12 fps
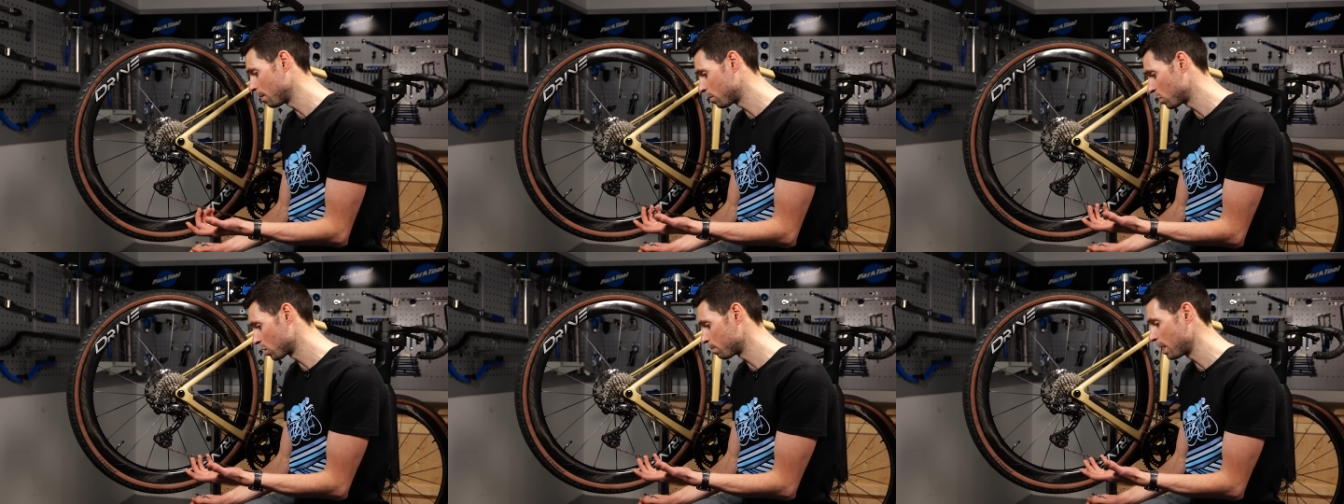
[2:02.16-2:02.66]
you're
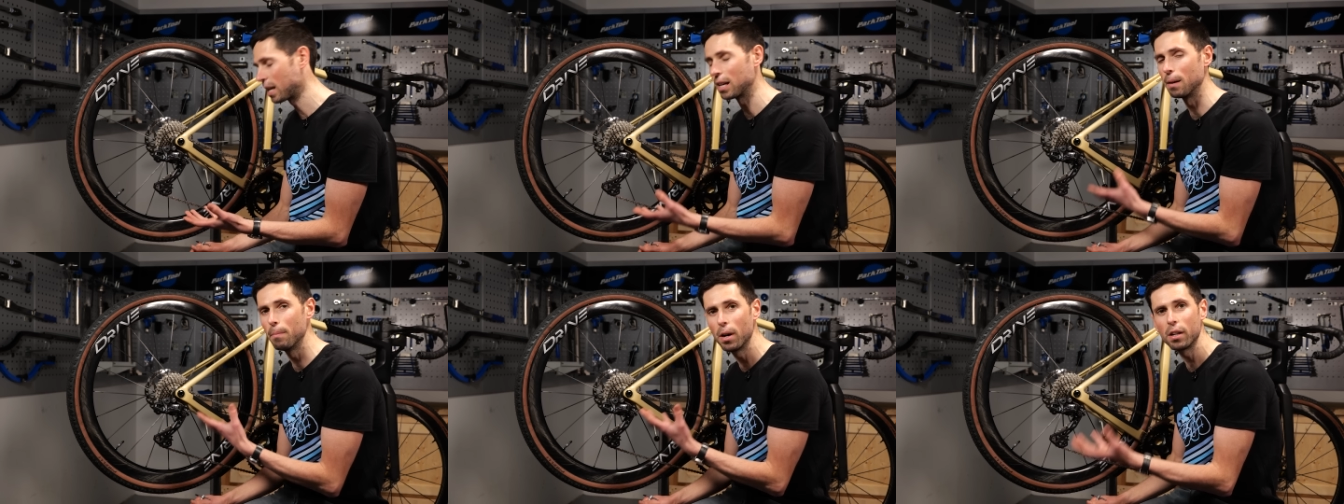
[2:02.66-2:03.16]
just
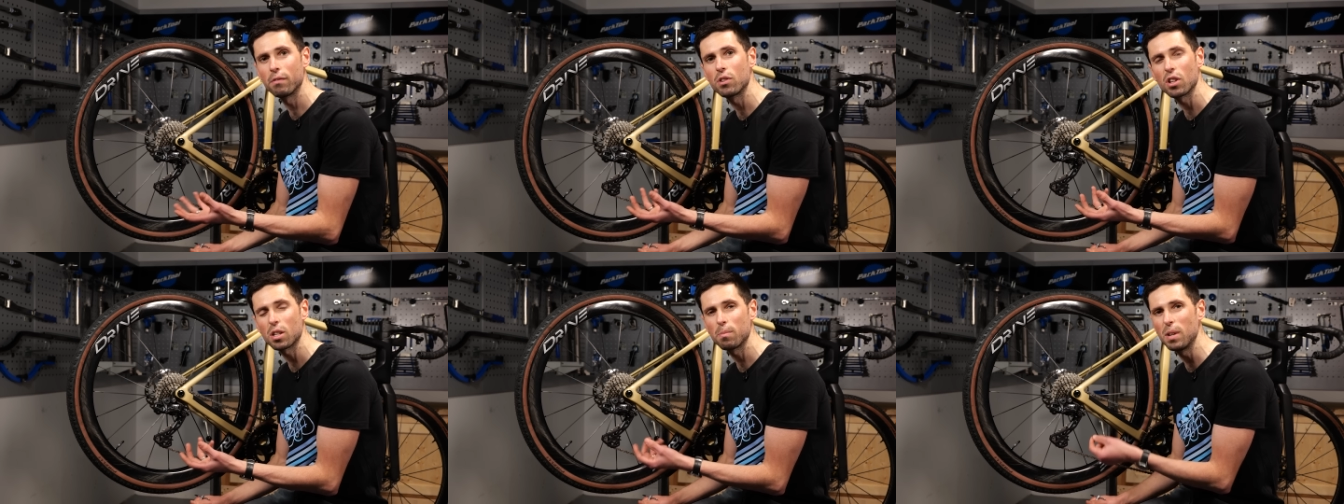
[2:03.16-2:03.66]
making a minor
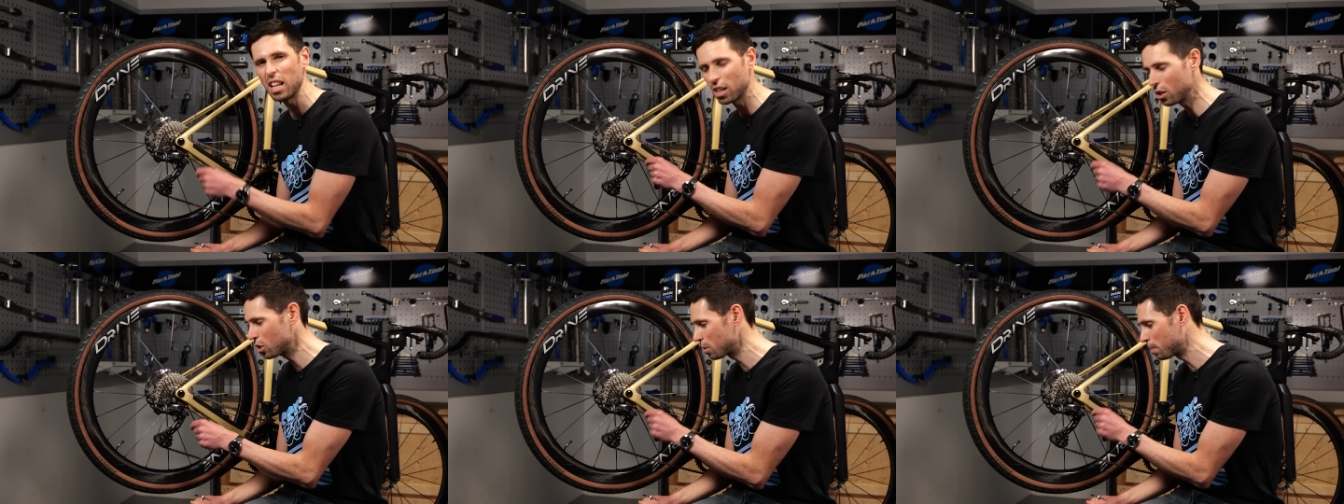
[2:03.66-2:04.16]
adjustment, it
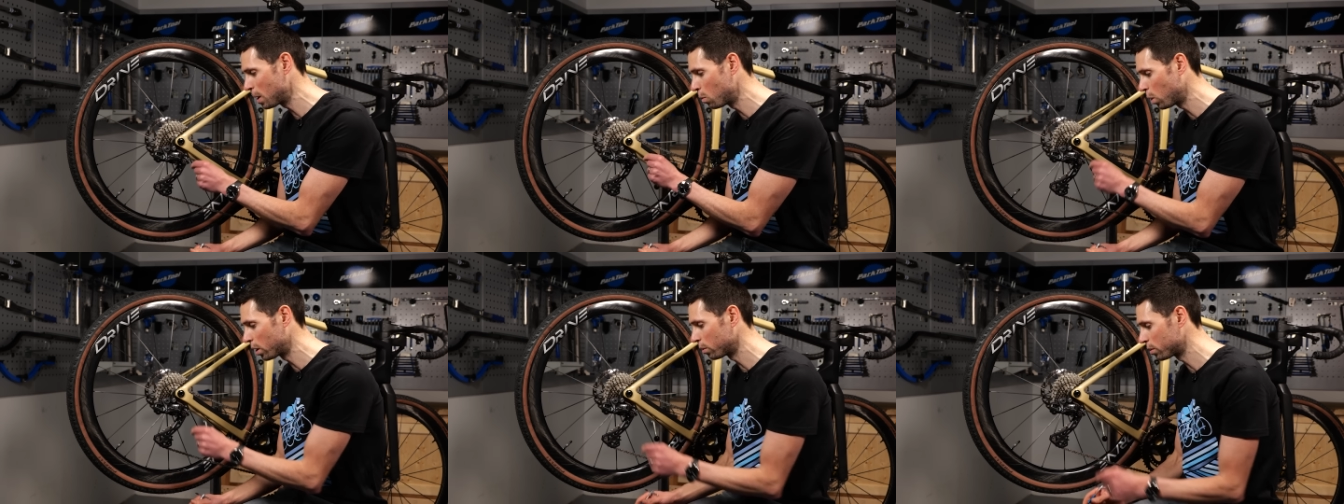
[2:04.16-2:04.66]
could just be
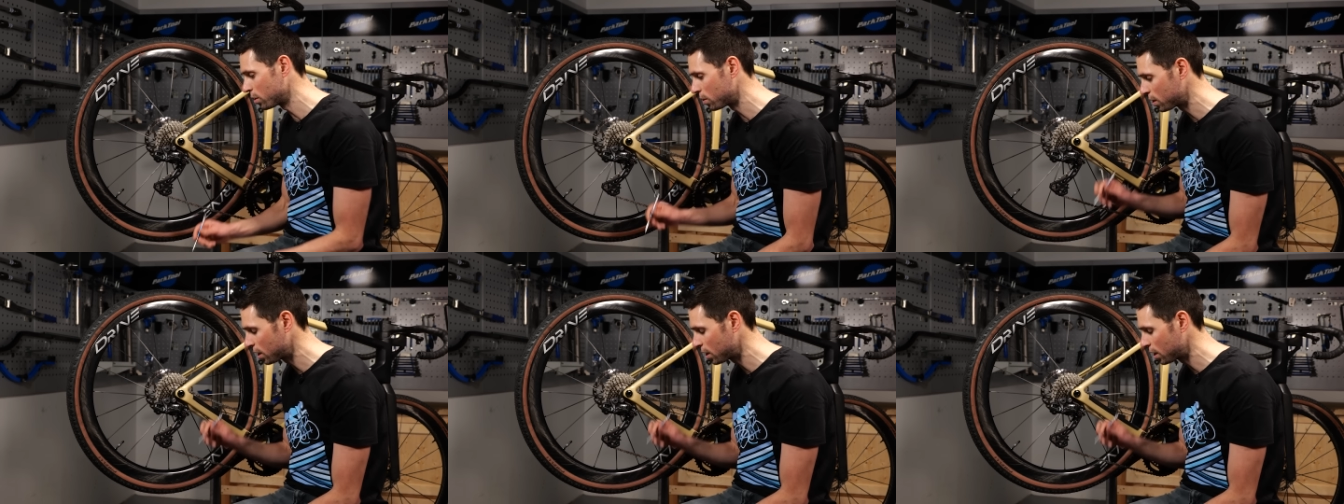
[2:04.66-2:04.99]
1 or 2